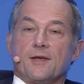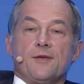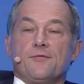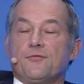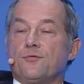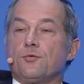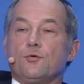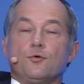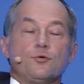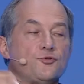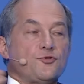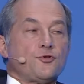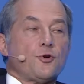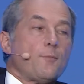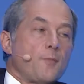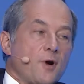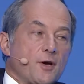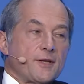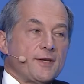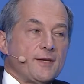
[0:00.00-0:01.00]
if you lose your
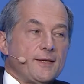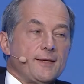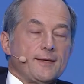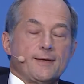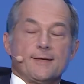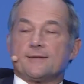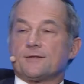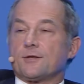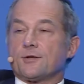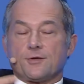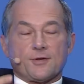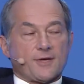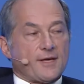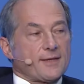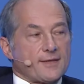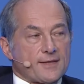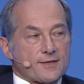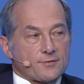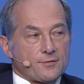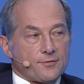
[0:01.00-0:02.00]
money, it's not a
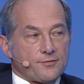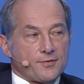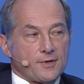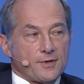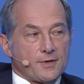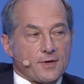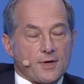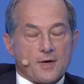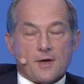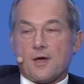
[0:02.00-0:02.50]
catastrophe.